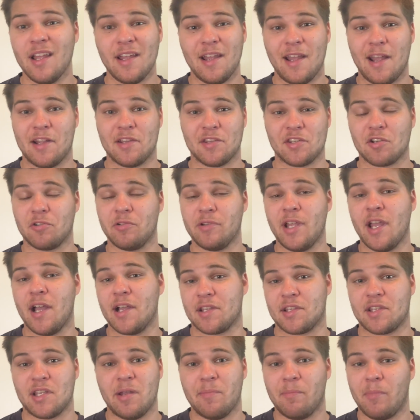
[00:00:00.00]
And so
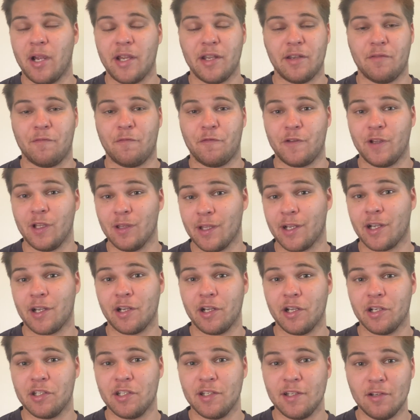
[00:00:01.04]
yes, it might feel like a
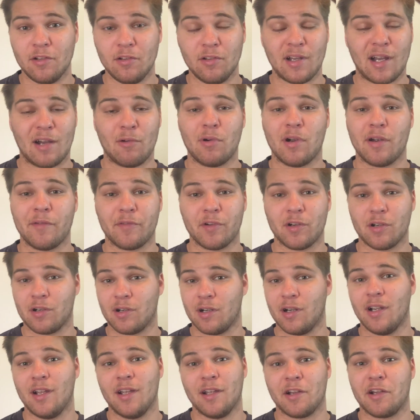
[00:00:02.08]
good deal. However,
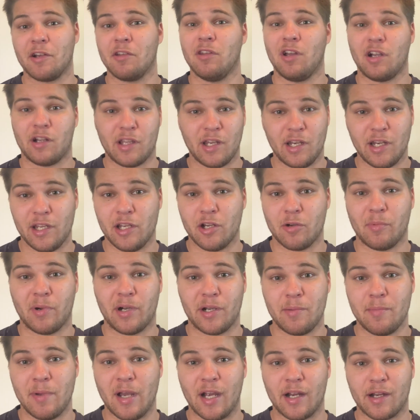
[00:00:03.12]
good luck getting your
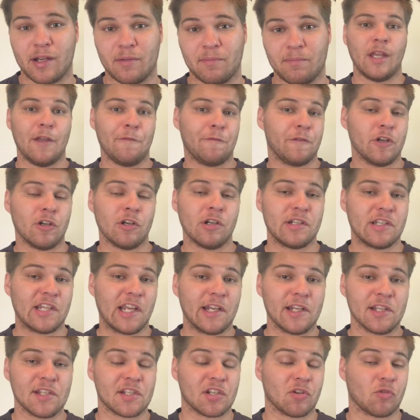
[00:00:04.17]
money back. If your
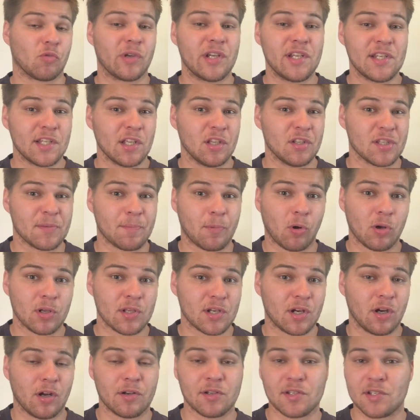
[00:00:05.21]
intent is to resell sports
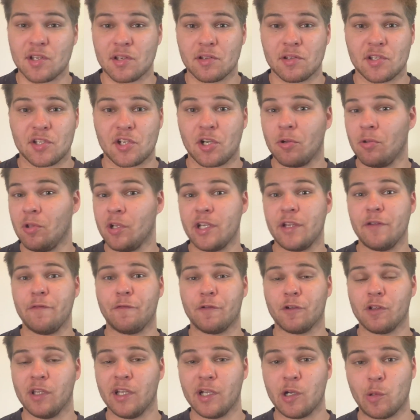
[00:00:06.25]
cards, start looking
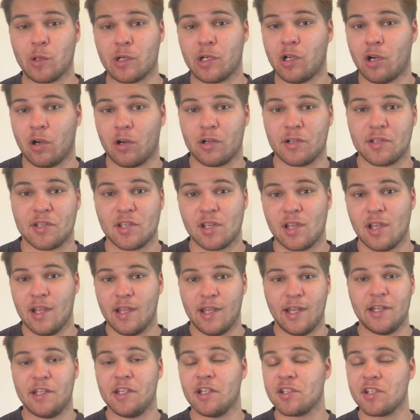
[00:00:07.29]
for liquid cards.
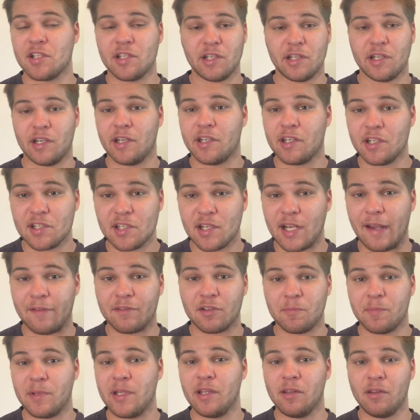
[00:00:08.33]
It doesn't have to
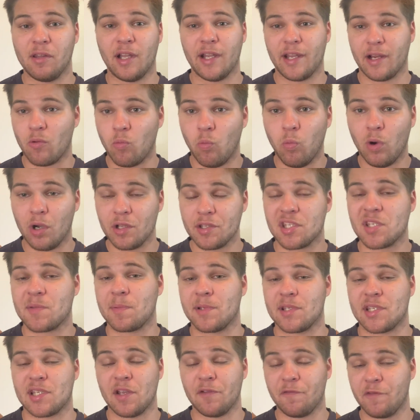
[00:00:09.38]
be like one
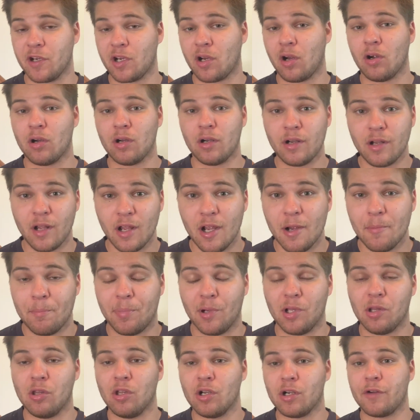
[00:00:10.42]
specific card,
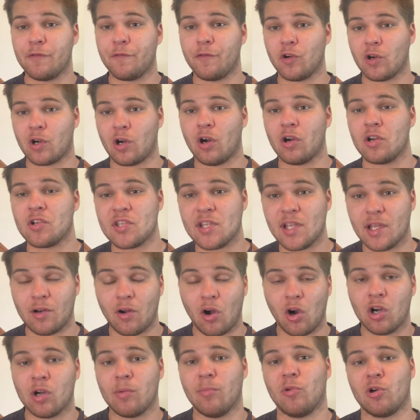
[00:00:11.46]
but look for cards that
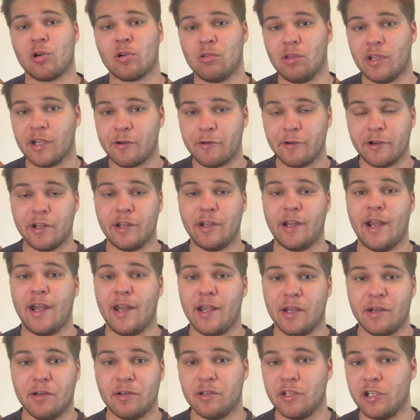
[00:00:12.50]
are more liquid
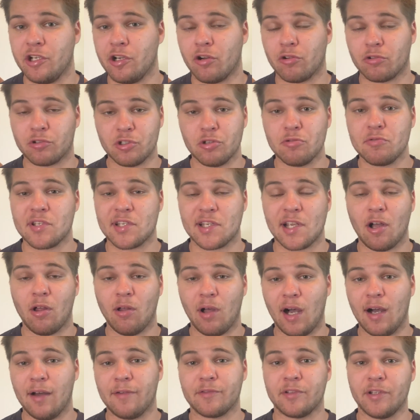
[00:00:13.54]
and, do sell
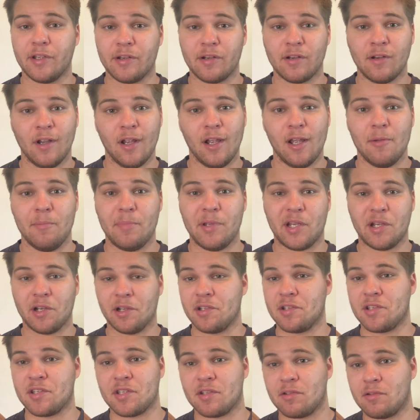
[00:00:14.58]
often.
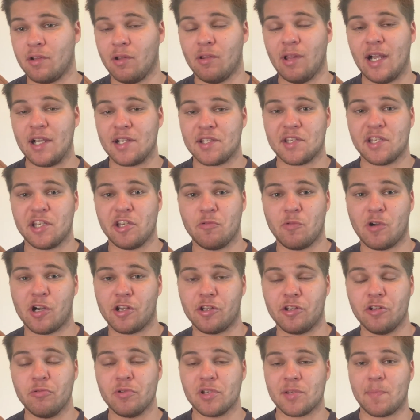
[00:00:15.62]
Because the last thing you want to
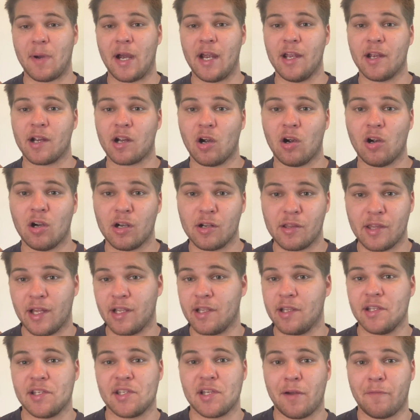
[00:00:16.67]
do is buy a card that
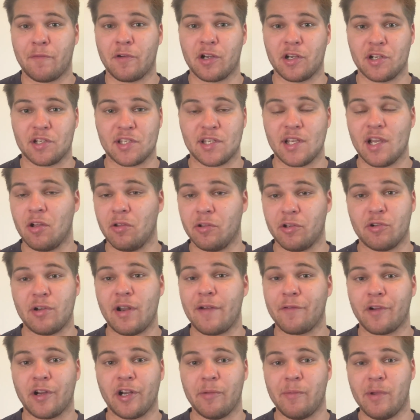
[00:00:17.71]
is never going to sell. You're
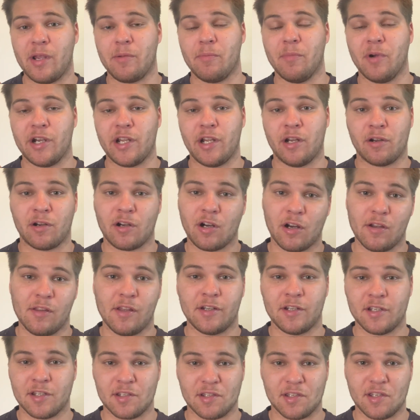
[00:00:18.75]
never going to make money on a card
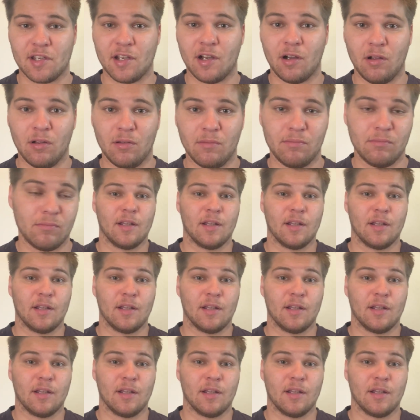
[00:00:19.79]
that doesn't sell.